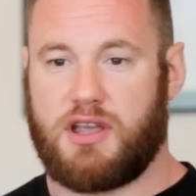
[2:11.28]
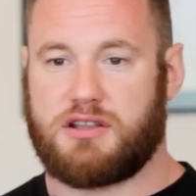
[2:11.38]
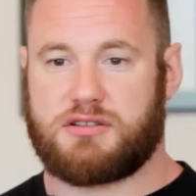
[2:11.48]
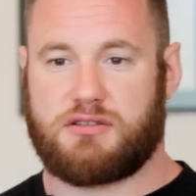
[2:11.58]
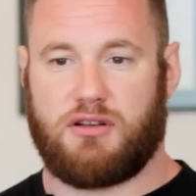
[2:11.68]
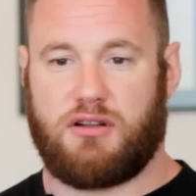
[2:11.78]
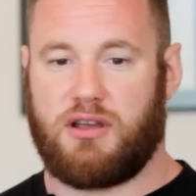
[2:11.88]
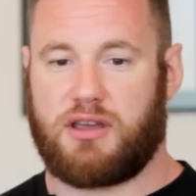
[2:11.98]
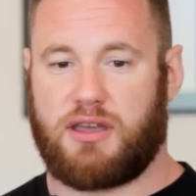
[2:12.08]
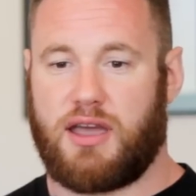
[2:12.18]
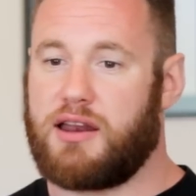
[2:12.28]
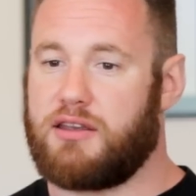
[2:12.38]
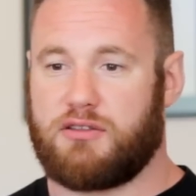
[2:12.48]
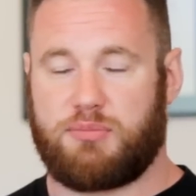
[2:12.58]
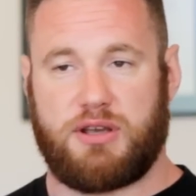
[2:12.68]
It's not like
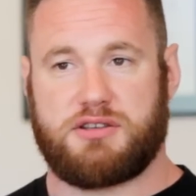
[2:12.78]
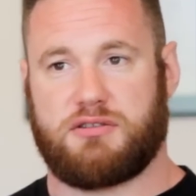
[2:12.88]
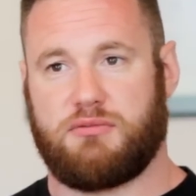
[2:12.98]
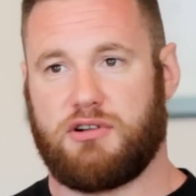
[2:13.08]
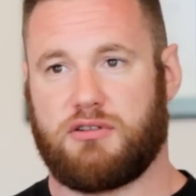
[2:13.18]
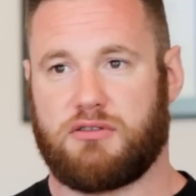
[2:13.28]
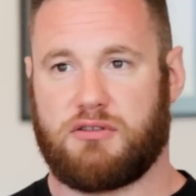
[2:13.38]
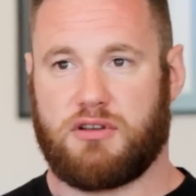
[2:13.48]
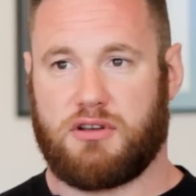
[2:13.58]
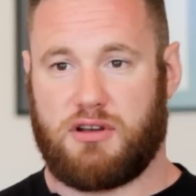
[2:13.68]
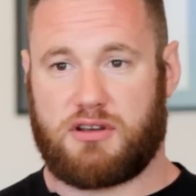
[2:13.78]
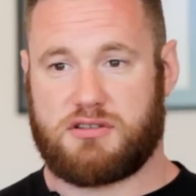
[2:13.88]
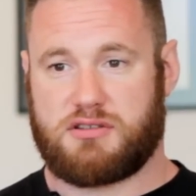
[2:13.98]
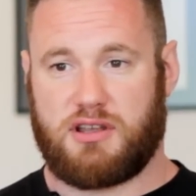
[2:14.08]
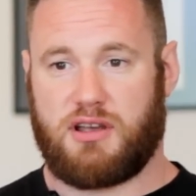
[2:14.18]
any other place in the world. I
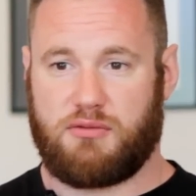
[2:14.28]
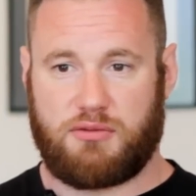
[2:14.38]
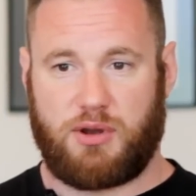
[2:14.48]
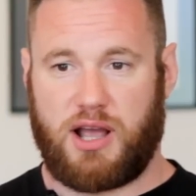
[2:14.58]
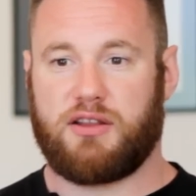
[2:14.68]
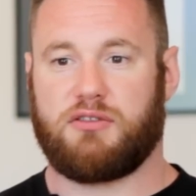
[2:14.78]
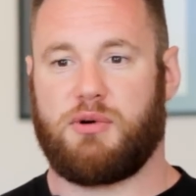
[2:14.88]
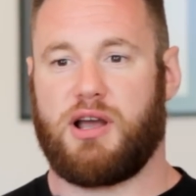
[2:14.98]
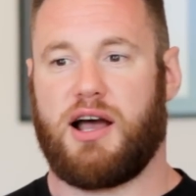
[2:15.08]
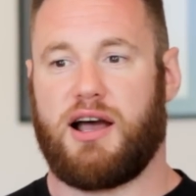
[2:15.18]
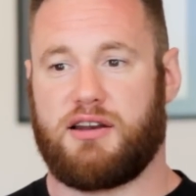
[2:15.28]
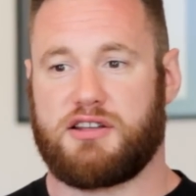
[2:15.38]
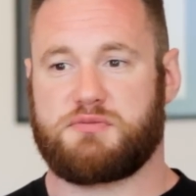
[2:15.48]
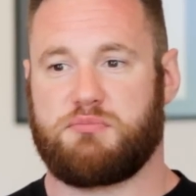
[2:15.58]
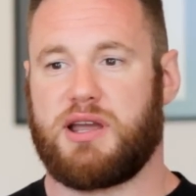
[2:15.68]
can say that with my hand on my heart,
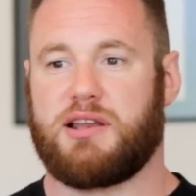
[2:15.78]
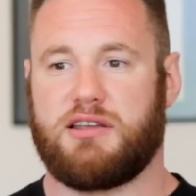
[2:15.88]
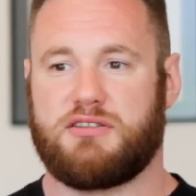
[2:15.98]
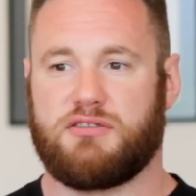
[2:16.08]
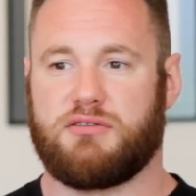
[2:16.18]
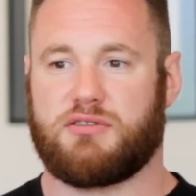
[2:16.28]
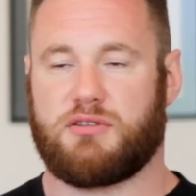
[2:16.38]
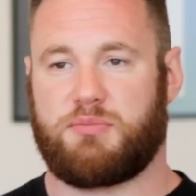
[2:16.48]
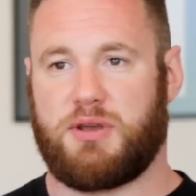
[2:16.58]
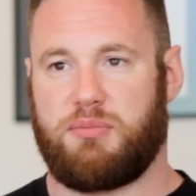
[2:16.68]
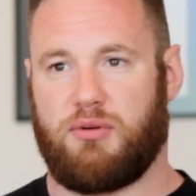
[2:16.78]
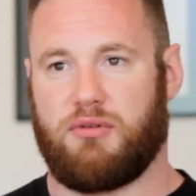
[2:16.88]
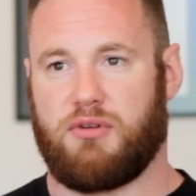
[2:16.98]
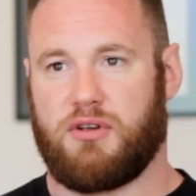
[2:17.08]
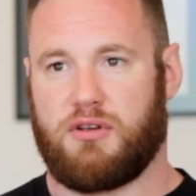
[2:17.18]
and it's mainly due to the
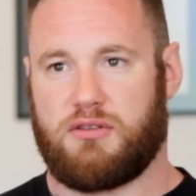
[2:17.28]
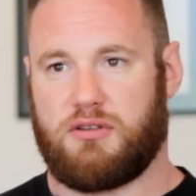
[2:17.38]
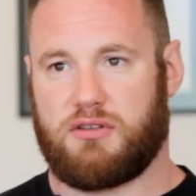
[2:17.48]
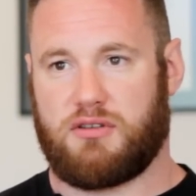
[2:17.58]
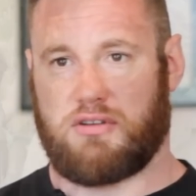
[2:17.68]
people that